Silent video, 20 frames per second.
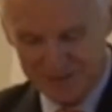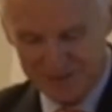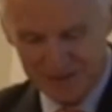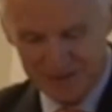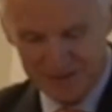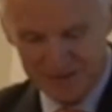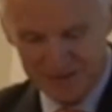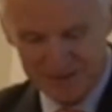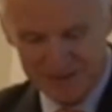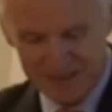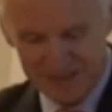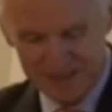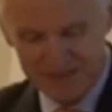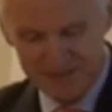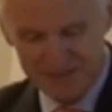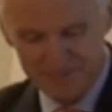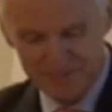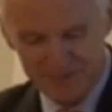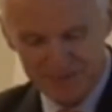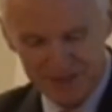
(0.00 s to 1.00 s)
Rather, data
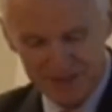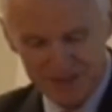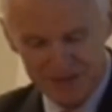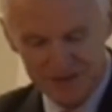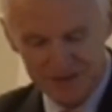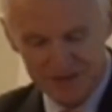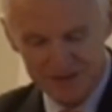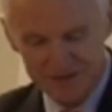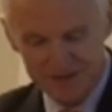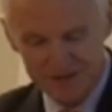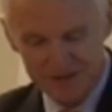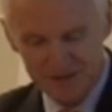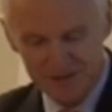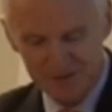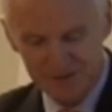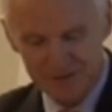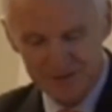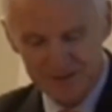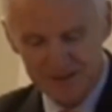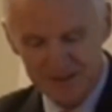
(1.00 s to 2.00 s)
protection and
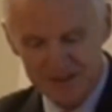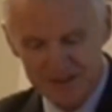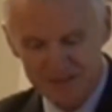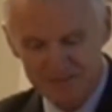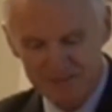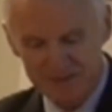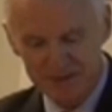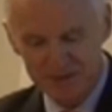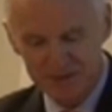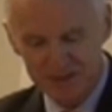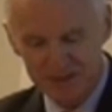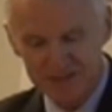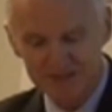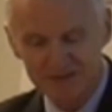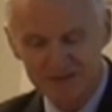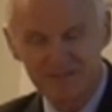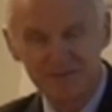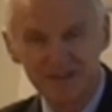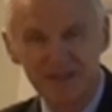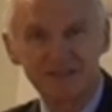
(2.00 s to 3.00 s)
security need to be addressed
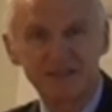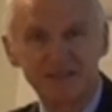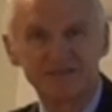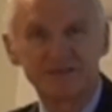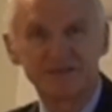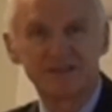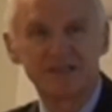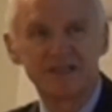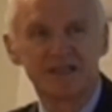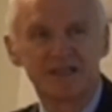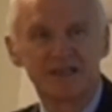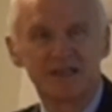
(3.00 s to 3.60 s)
effectively